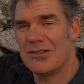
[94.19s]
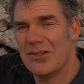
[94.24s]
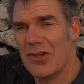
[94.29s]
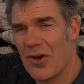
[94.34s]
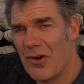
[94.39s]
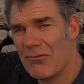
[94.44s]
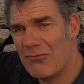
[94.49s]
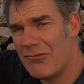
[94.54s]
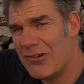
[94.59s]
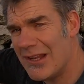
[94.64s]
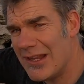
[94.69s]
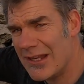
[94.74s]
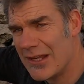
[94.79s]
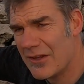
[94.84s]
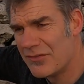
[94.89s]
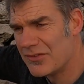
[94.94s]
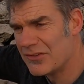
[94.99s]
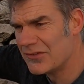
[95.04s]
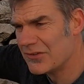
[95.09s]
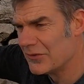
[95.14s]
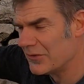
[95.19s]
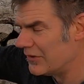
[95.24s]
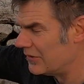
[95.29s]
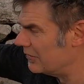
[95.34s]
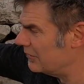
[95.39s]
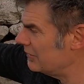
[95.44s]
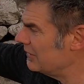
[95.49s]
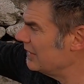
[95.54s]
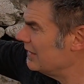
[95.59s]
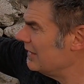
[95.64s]
not really enough
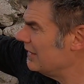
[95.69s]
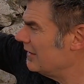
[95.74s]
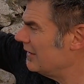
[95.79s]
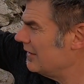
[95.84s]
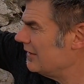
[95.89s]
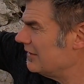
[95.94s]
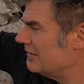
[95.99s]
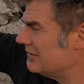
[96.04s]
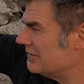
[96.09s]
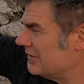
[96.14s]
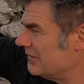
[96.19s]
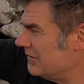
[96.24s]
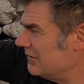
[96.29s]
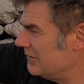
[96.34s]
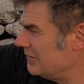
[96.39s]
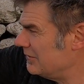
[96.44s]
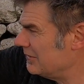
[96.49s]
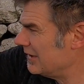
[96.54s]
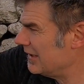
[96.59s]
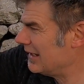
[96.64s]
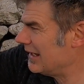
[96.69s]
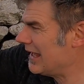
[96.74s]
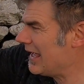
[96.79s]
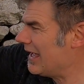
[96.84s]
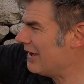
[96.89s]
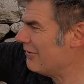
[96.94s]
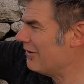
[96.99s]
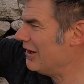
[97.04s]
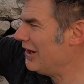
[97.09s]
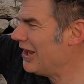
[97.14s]
soil to
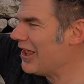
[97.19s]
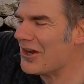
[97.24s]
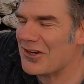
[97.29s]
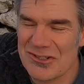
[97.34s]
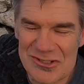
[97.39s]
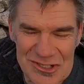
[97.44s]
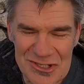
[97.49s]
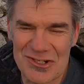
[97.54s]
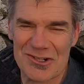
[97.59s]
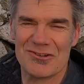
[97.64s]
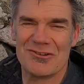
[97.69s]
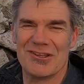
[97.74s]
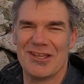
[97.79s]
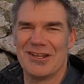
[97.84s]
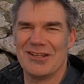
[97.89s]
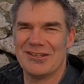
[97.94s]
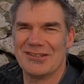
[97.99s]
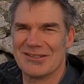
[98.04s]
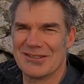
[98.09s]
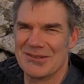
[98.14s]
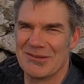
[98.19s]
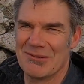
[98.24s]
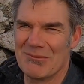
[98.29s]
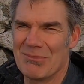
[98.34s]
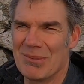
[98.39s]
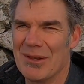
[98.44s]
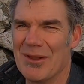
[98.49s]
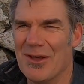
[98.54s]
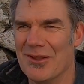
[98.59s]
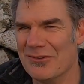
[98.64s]
allow a luxuriant
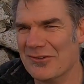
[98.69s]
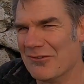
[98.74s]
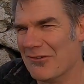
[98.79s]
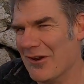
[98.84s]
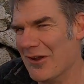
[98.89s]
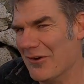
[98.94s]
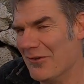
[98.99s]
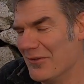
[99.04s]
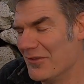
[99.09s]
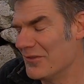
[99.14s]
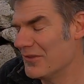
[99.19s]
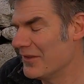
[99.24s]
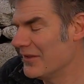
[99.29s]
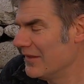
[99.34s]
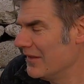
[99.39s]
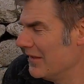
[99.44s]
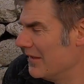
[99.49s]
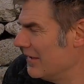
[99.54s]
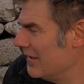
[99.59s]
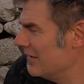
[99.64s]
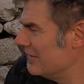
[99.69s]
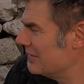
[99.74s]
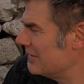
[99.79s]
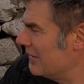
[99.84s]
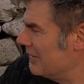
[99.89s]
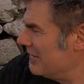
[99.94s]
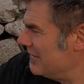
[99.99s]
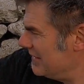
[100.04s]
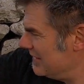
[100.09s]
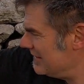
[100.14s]
plant growth.
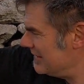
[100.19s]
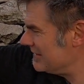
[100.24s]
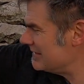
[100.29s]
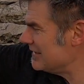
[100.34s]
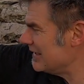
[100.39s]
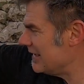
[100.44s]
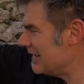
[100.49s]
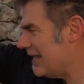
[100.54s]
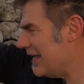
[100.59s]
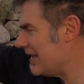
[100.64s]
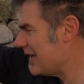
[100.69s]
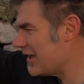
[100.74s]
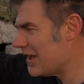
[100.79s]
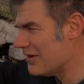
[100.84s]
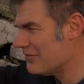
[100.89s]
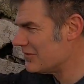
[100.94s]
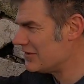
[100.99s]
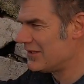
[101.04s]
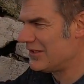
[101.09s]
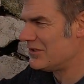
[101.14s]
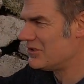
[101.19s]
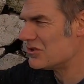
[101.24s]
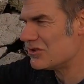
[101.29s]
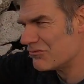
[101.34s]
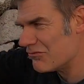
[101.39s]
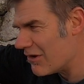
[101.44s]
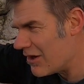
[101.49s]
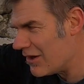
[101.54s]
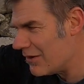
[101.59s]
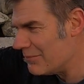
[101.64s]
So this isn't going to get covered in
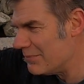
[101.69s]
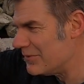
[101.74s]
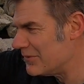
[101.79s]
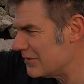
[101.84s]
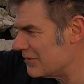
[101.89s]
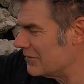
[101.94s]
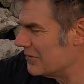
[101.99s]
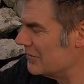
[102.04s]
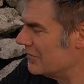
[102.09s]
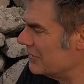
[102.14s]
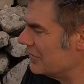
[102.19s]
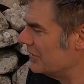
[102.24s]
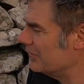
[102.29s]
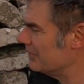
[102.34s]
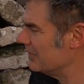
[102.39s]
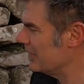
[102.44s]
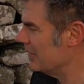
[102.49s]
shrubs or